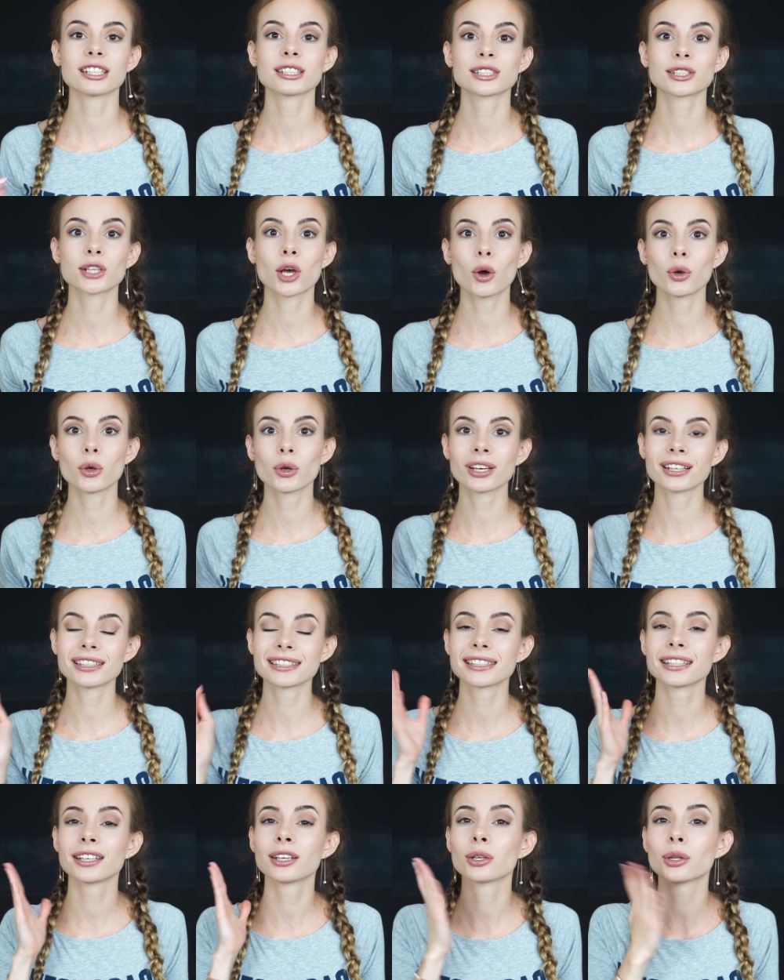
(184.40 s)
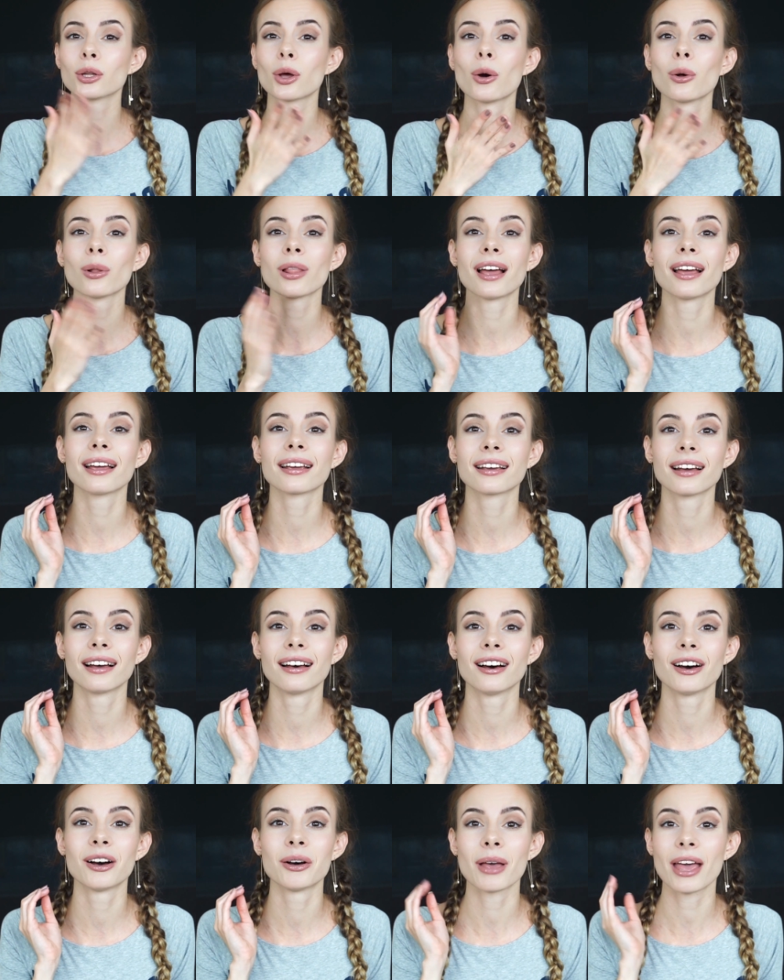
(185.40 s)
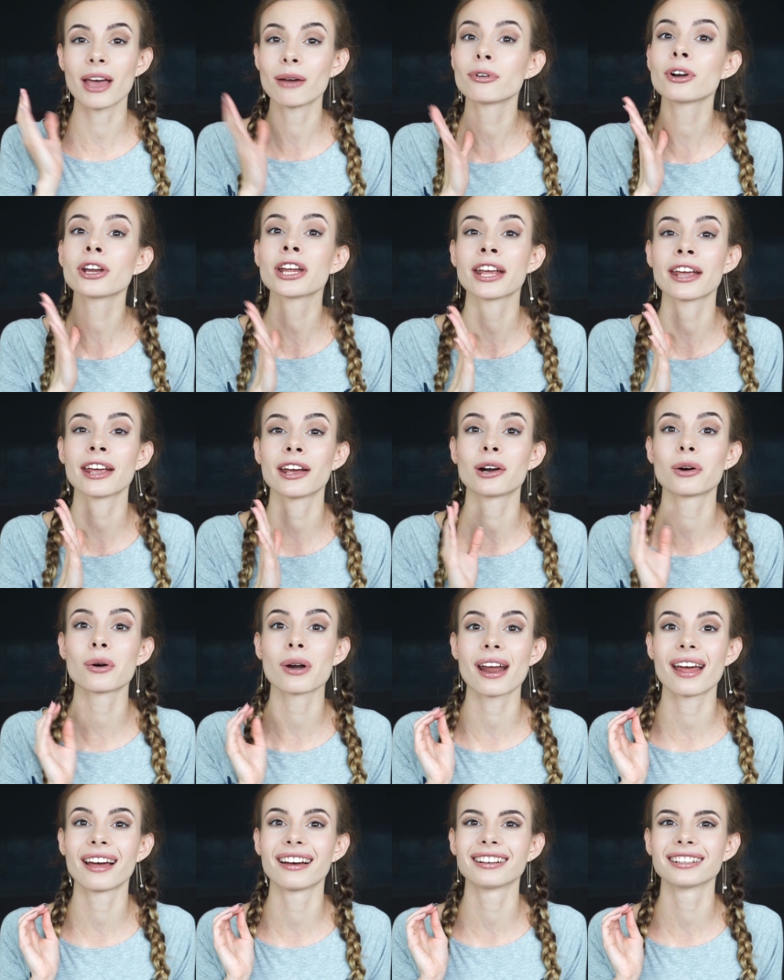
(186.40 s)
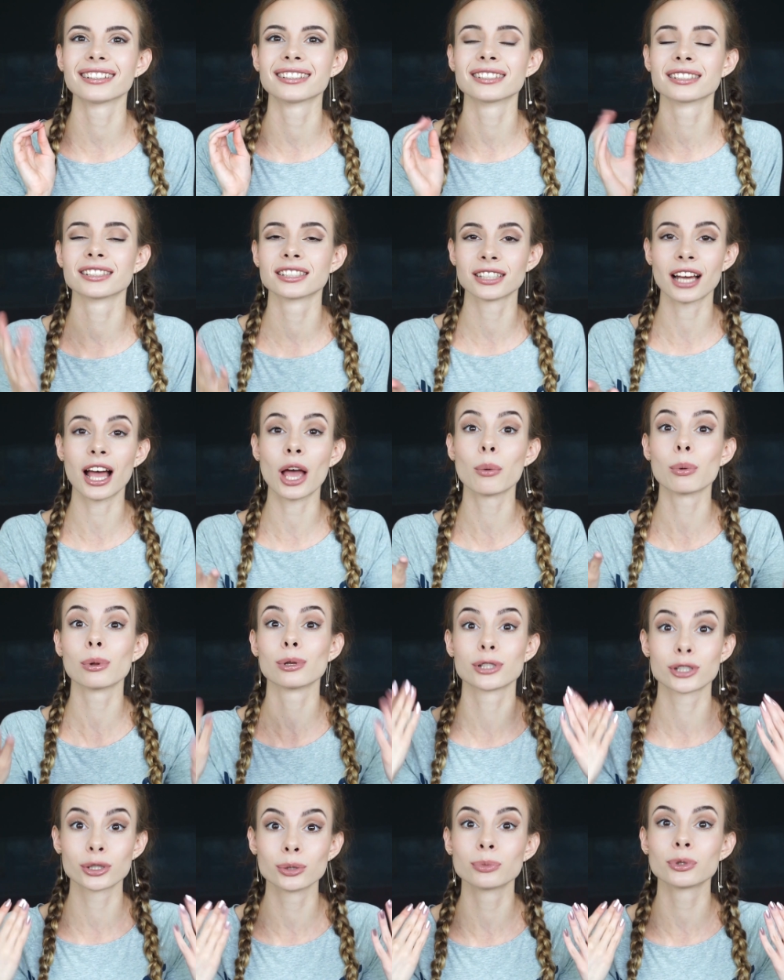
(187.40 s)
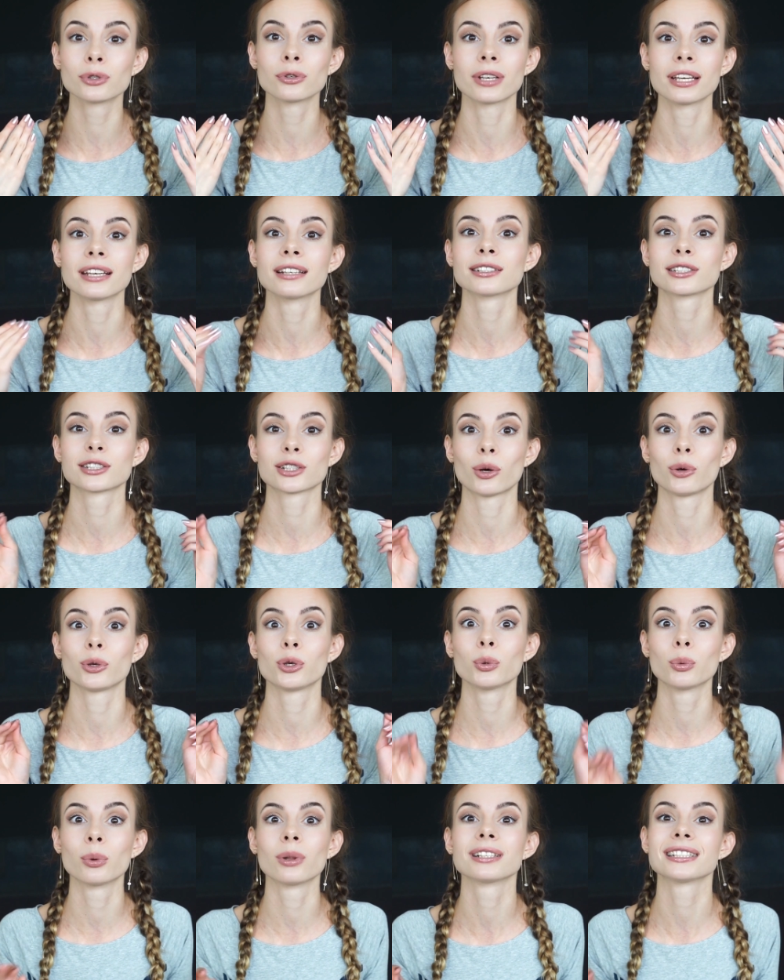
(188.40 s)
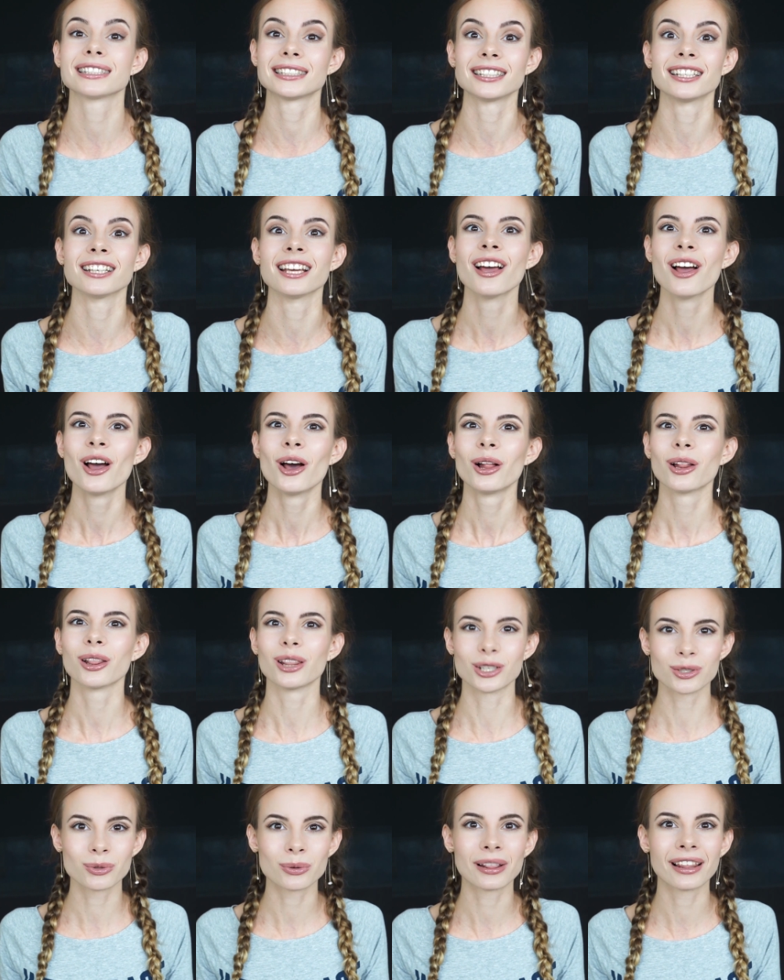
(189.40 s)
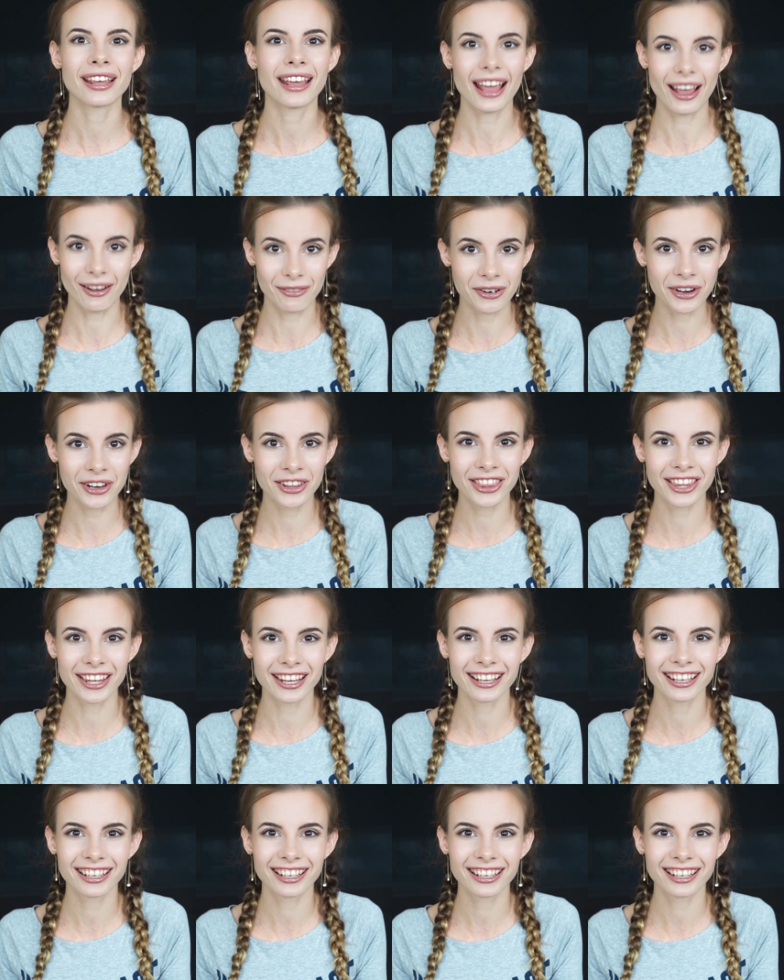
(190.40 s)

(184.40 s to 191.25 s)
so you can see, you know, like every hair, and I will zoom you in so you will see literally everything.